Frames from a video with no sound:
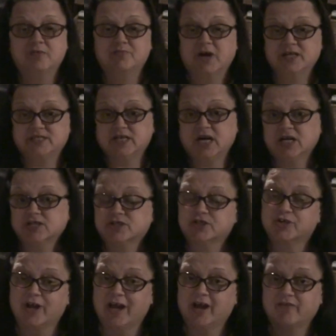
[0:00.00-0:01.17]
My doctor,
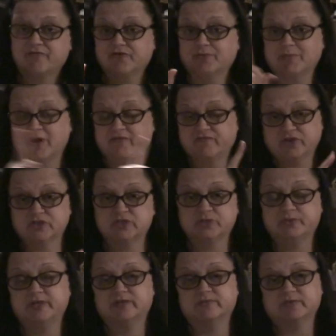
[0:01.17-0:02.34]
after my first
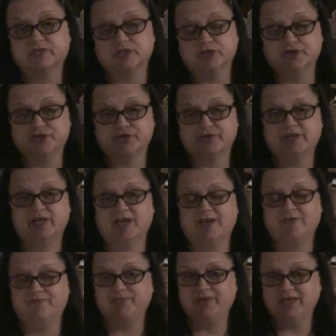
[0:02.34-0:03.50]
week of surgery,
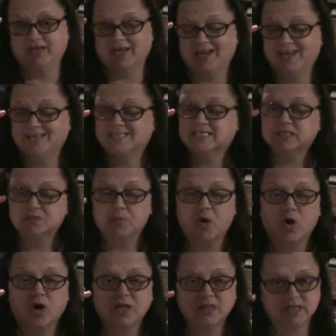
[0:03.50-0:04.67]
gave me a
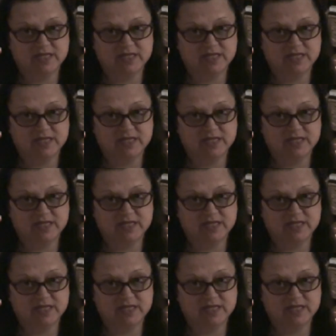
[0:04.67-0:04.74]
small